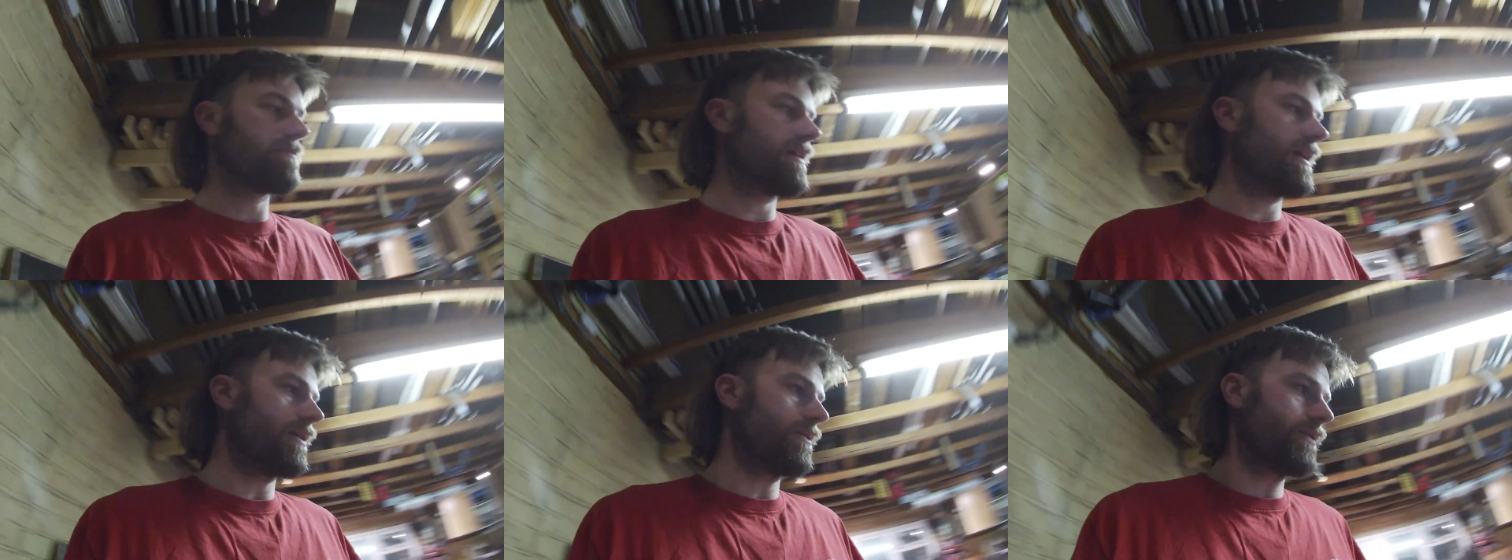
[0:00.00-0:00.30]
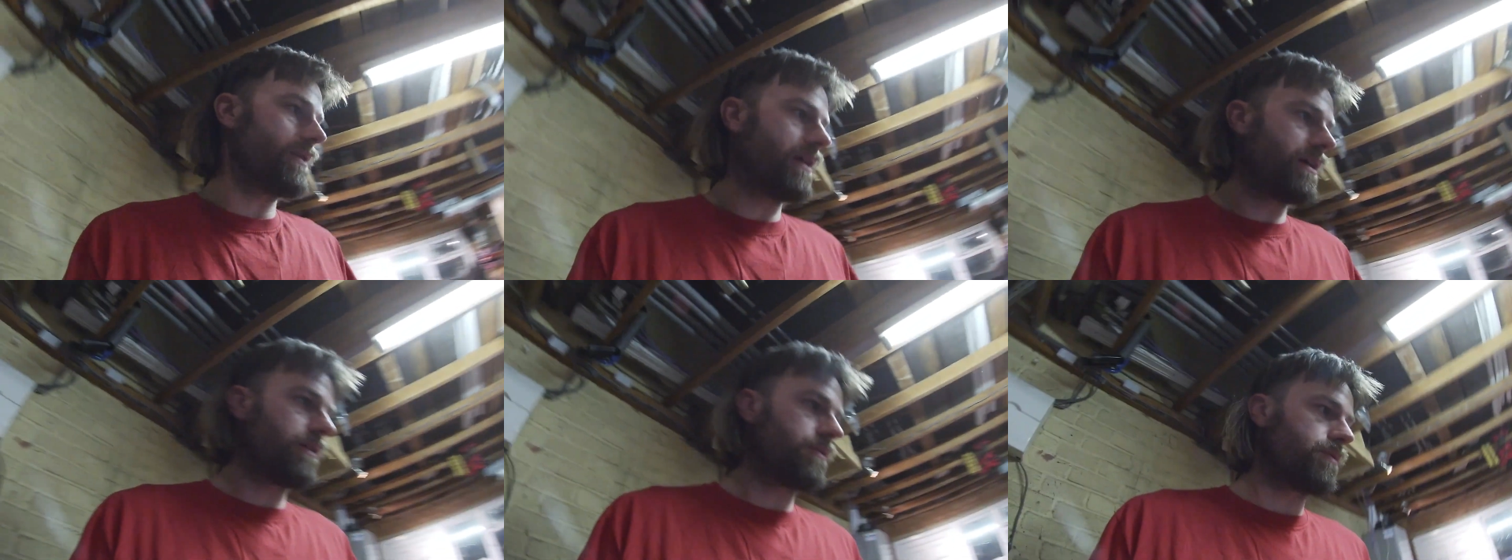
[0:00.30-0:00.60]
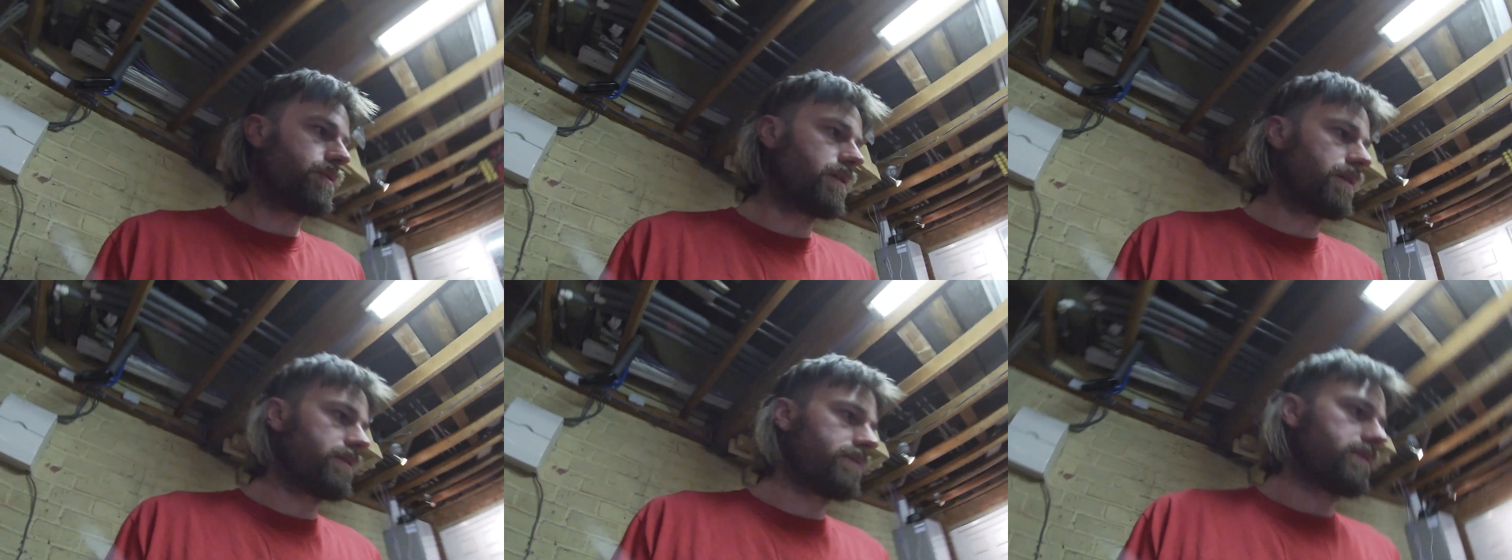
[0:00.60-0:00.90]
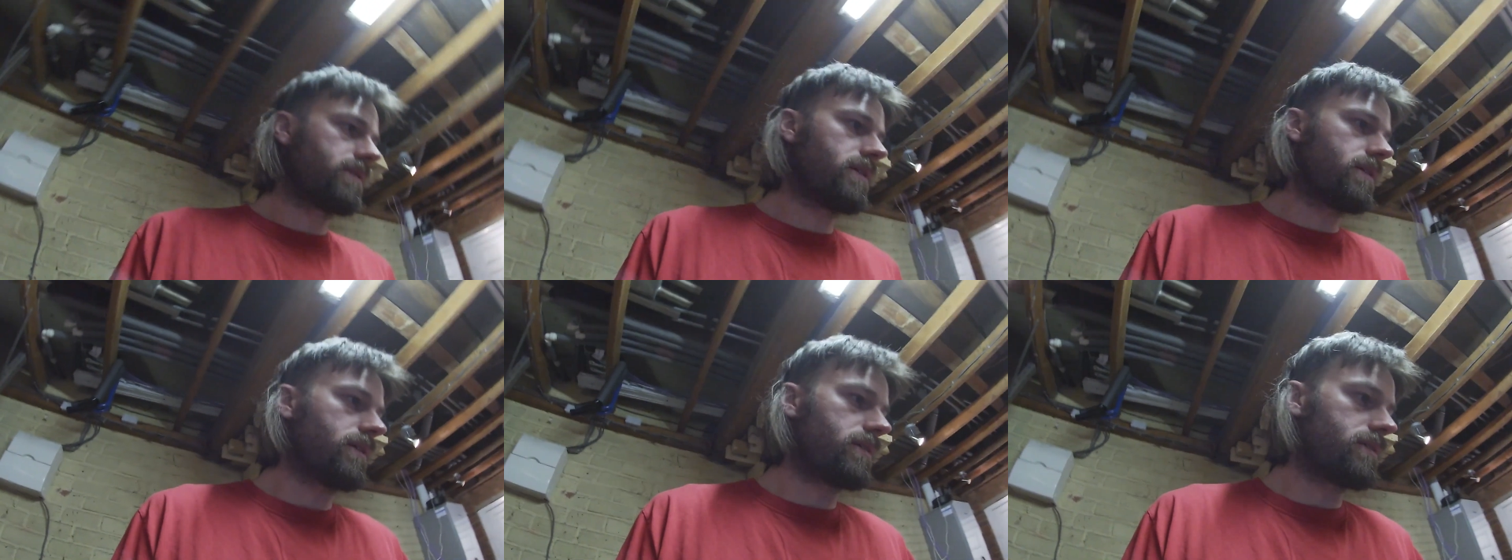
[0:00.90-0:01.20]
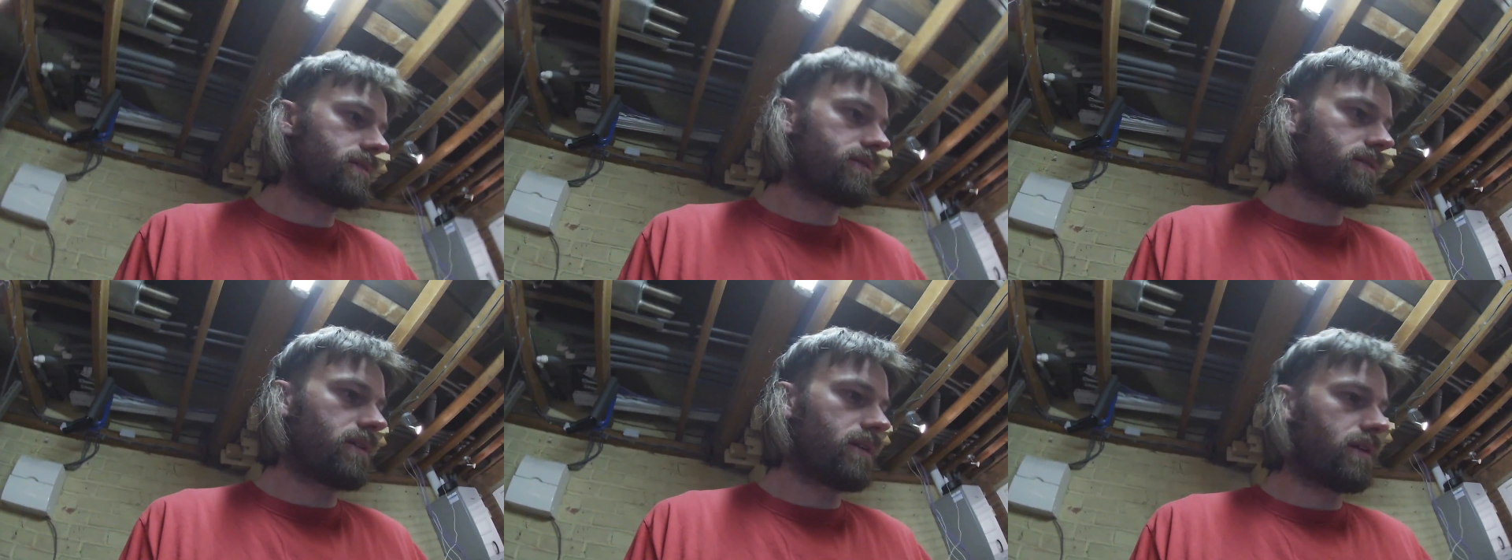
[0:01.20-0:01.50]
held air all
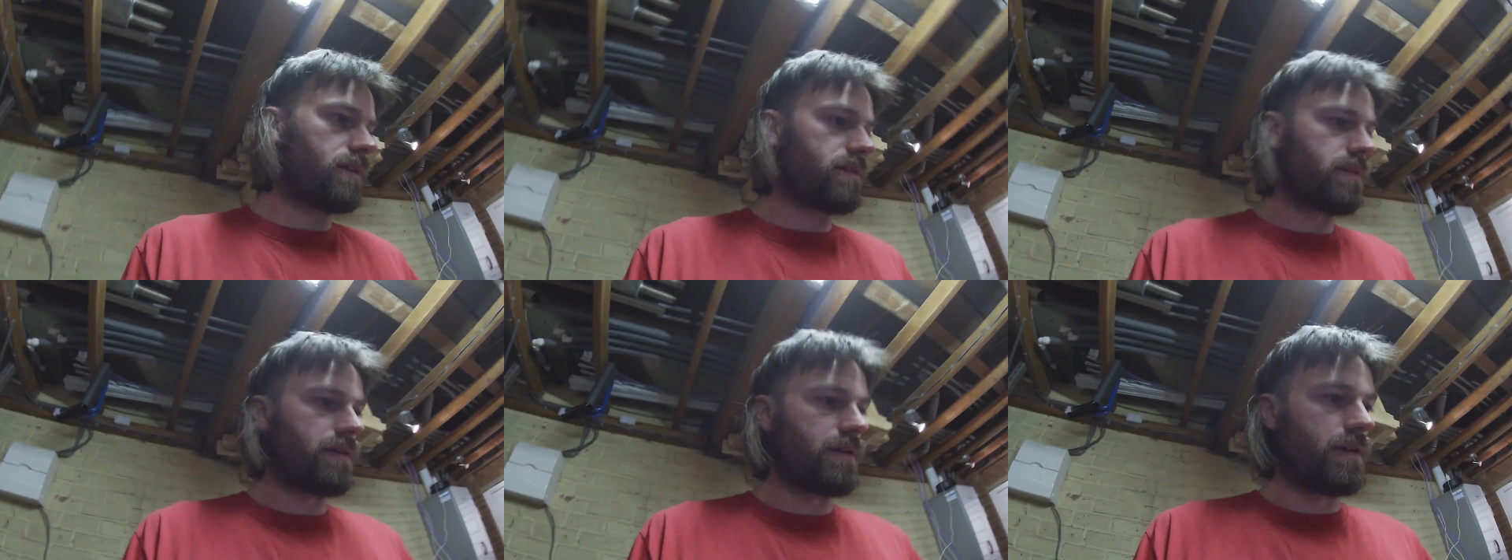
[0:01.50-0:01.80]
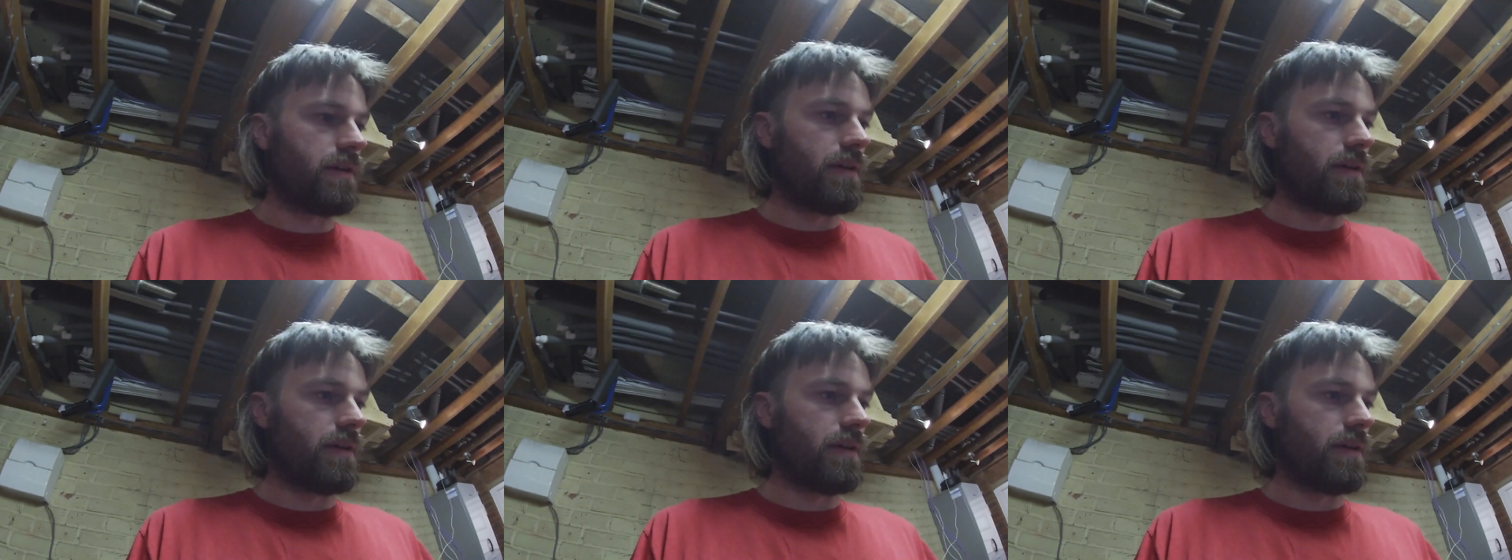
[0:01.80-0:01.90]
overnight, so